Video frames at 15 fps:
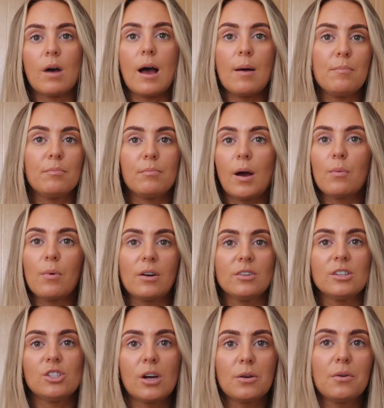My
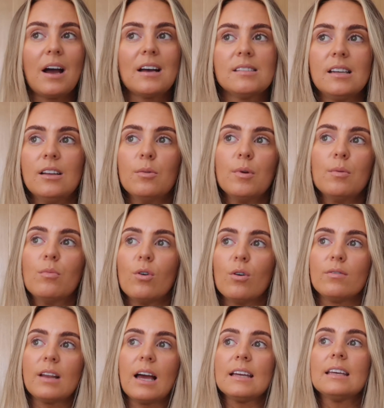wellness journal has a little bit more
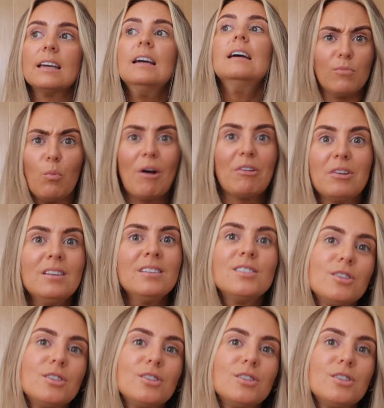of like wellness.